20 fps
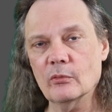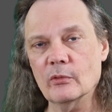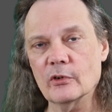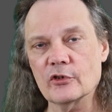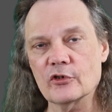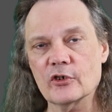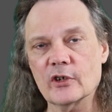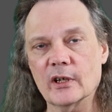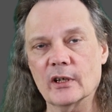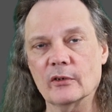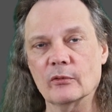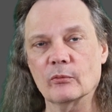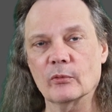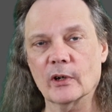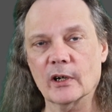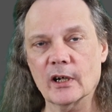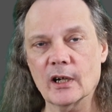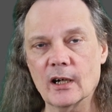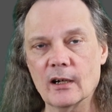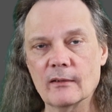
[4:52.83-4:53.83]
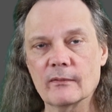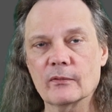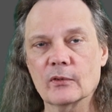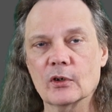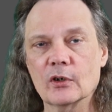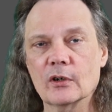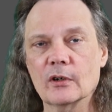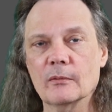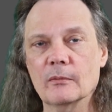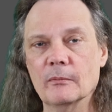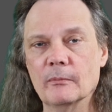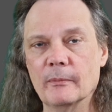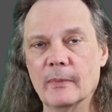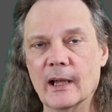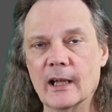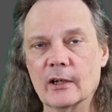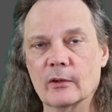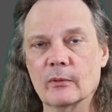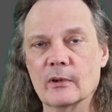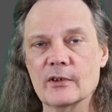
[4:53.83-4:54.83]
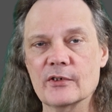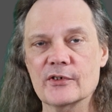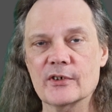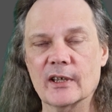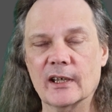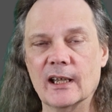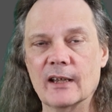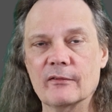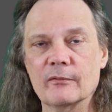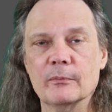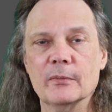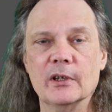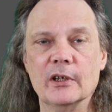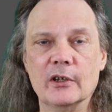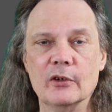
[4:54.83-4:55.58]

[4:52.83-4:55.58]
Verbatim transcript: which can recover batteries that haven't been